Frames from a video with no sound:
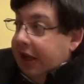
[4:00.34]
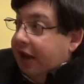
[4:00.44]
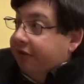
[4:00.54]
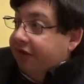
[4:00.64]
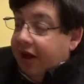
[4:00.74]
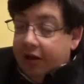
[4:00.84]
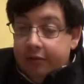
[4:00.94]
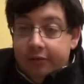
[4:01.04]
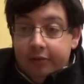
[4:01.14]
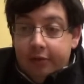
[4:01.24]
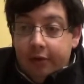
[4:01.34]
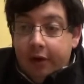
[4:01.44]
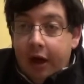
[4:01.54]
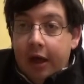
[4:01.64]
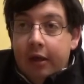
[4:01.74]
NFL,
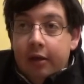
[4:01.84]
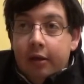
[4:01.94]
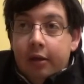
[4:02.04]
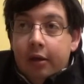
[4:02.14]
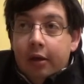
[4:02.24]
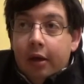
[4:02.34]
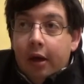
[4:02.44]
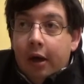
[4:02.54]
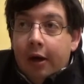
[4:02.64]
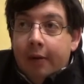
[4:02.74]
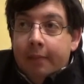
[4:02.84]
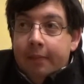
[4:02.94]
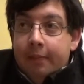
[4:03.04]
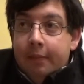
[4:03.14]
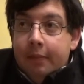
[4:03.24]
okay?
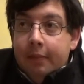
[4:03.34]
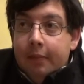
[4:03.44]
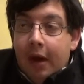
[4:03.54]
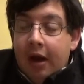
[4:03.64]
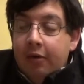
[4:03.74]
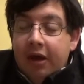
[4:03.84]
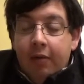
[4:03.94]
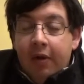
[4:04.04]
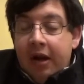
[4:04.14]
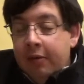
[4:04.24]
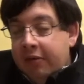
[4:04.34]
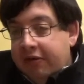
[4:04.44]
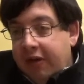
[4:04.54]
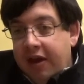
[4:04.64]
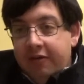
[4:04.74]
I don't care what anyone
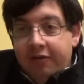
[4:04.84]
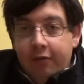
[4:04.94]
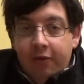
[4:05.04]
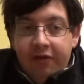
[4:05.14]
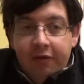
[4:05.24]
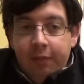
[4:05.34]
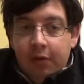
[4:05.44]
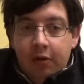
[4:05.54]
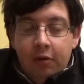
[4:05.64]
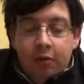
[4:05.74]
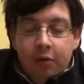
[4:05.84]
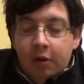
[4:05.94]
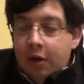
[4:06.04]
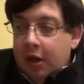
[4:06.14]
says, the whistle blew,